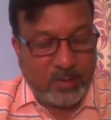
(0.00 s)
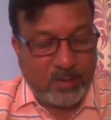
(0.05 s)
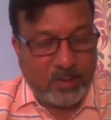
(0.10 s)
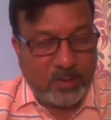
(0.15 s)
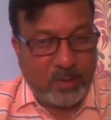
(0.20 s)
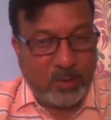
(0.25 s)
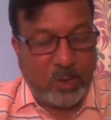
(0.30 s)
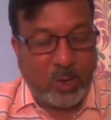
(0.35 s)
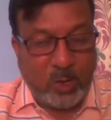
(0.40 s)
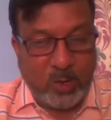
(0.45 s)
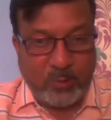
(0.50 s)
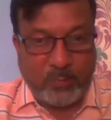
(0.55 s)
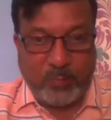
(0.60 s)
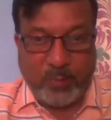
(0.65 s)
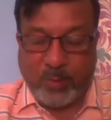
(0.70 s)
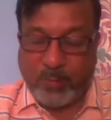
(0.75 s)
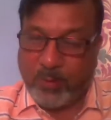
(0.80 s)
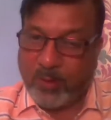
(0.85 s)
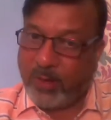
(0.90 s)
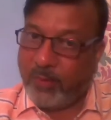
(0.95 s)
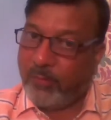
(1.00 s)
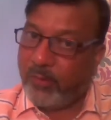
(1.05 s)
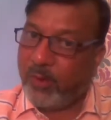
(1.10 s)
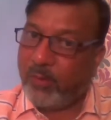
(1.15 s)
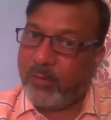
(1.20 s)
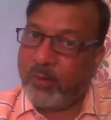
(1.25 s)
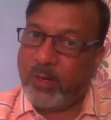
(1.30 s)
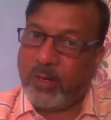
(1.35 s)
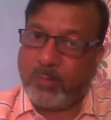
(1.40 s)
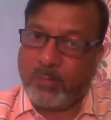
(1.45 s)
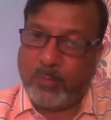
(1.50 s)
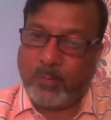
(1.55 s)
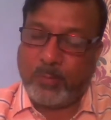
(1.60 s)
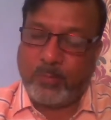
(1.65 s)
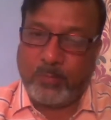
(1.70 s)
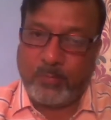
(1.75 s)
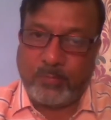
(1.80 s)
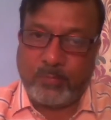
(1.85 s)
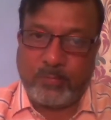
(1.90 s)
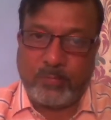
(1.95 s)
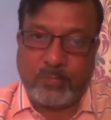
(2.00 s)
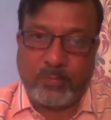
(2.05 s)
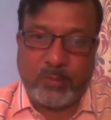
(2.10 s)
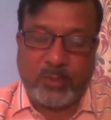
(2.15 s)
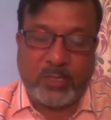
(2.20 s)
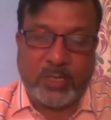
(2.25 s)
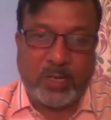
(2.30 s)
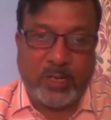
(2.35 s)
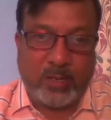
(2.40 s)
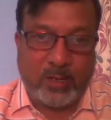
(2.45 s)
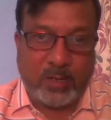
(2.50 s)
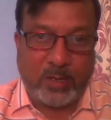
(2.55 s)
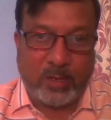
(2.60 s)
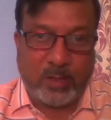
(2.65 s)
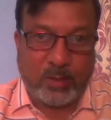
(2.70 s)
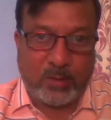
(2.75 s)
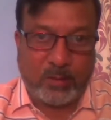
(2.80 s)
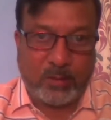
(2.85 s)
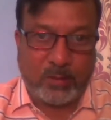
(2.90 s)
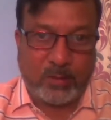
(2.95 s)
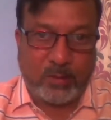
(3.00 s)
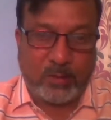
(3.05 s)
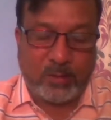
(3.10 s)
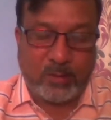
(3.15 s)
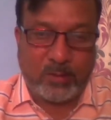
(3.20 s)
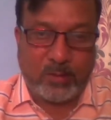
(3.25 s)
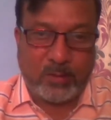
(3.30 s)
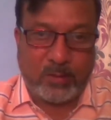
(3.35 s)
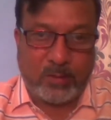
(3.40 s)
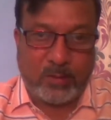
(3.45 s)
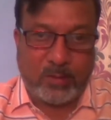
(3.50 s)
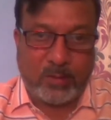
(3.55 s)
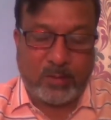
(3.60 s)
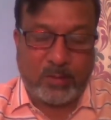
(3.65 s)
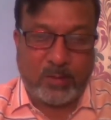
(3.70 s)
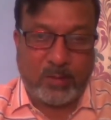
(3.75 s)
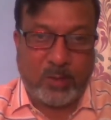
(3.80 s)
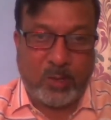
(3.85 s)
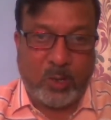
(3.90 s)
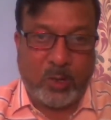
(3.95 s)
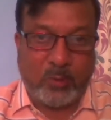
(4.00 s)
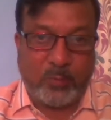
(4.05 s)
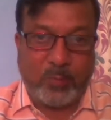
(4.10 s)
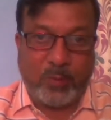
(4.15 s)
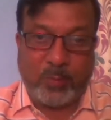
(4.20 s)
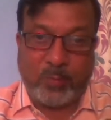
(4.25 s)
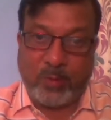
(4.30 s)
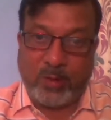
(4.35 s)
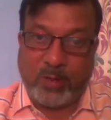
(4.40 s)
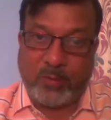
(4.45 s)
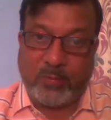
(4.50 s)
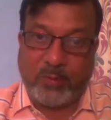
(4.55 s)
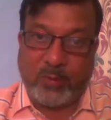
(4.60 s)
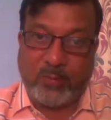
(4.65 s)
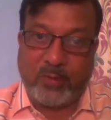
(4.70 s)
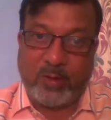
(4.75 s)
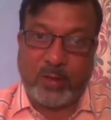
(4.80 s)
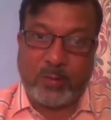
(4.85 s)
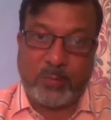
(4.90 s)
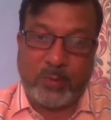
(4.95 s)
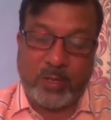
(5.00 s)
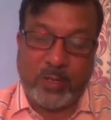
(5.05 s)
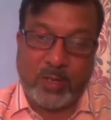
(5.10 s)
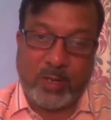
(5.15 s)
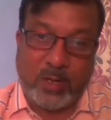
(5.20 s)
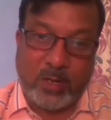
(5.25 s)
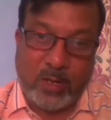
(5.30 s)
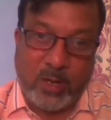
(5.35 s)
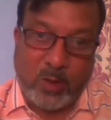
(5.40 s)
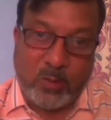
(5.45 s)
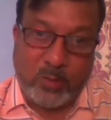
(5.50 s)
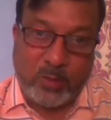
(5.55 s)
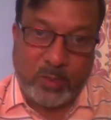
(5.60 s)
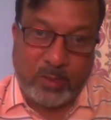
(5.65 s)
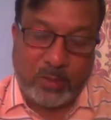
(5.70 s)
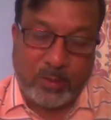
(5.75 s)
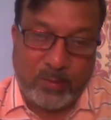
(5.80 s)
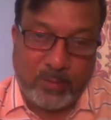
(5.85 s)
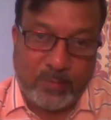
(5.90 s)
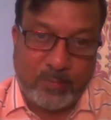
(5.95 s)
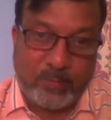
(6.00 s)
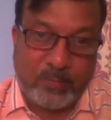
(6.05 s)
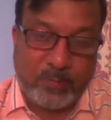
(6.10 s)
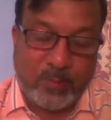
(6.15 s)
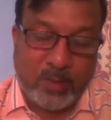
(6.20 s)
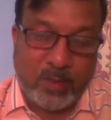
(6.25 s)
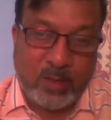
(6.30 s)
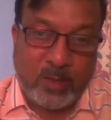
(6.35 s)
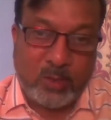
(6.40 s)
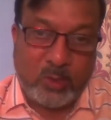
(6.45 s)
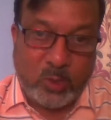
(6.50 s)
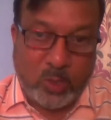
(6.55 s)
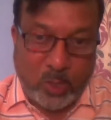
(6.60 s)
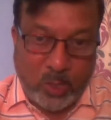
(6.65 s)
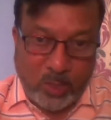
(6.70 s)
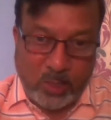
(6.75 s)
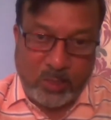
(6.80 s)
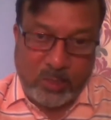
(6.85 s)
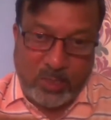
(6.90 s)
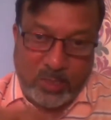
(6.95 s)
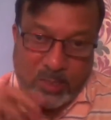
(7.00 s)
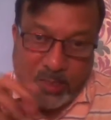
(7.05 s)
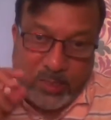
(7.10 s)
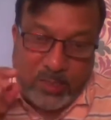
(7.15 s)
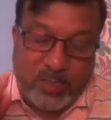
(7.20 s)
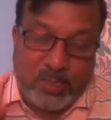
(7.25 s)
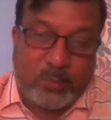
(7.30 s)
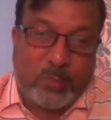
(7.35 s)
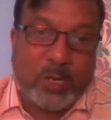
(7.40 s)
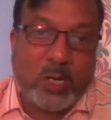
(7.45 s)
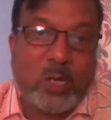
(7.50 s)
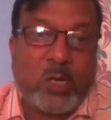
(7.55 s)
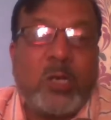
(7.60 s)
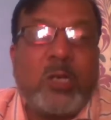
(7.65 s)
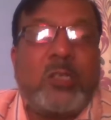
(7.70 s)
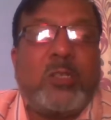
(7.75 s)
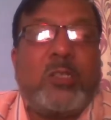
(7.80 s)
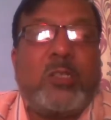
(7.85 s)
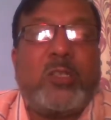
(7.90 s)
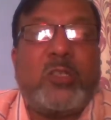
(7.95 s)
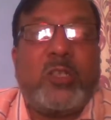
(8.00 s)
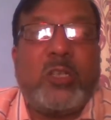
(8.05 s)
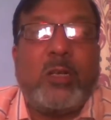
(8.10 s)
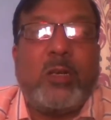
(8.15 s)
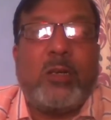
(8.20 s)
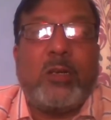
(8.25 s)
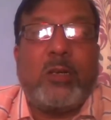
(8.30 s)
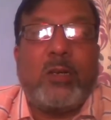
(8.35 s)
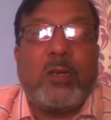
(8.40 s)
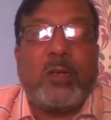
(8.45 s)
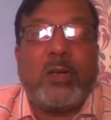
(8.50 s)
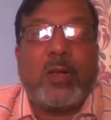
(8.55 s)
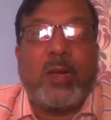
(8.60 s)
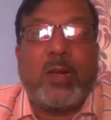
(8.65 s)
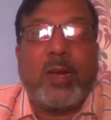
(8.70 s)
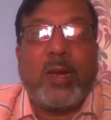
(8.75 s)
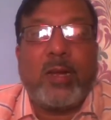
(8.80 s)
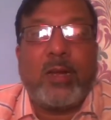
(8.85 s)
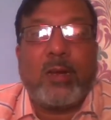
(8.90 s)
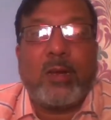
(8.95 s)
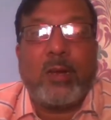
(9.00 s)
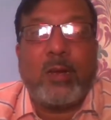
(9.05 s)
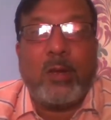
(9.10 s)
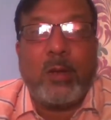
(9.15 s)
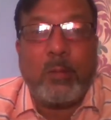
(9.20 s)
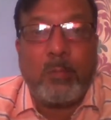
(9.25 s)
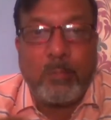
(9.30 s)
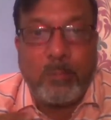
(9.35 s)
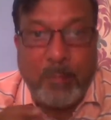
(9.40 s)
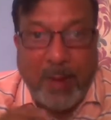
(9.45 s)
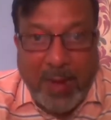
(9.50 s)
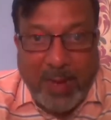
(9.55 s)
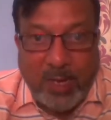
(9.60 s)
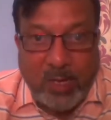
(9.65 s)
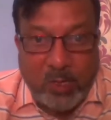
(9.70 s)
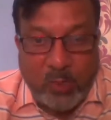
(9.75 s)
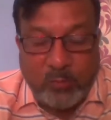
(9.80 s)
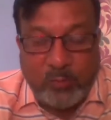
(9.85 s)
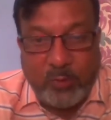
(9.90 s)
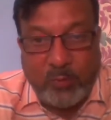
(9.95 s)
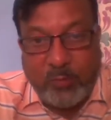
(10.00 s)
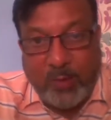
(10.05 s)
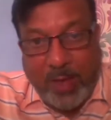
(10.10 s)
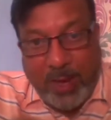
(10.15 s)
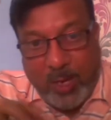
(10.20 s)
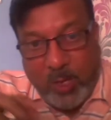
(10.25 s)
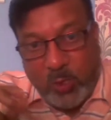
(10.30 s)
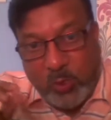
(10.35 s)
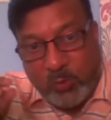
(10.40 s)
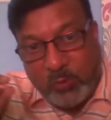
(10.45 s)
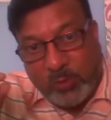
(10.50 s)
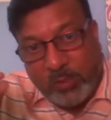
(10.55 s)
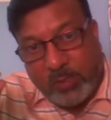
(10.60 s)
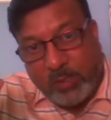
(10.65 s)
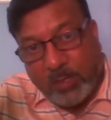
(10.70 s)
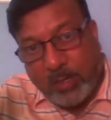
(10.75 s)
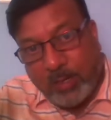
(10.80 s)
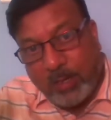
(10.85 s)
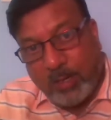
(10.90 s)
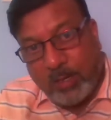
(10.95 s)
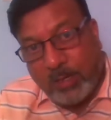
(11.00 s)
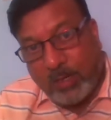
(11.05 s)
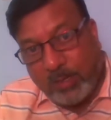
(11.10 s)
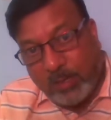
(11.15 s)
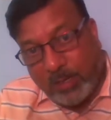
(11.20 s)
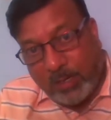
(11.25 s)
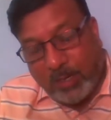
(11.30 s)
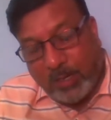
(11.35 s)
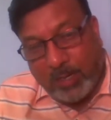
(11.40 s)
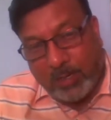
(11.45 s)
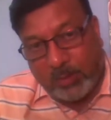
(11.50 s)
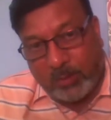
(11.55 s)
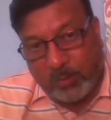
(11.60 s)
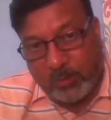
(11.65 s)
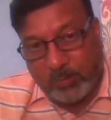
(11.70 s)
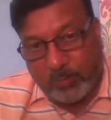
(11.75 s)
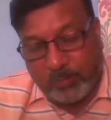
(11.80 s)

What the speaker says: A lot of people have given up drinking. A lot of people have given up taking dowry. So all this is because the children created an impact of the values which they learned in the classroom.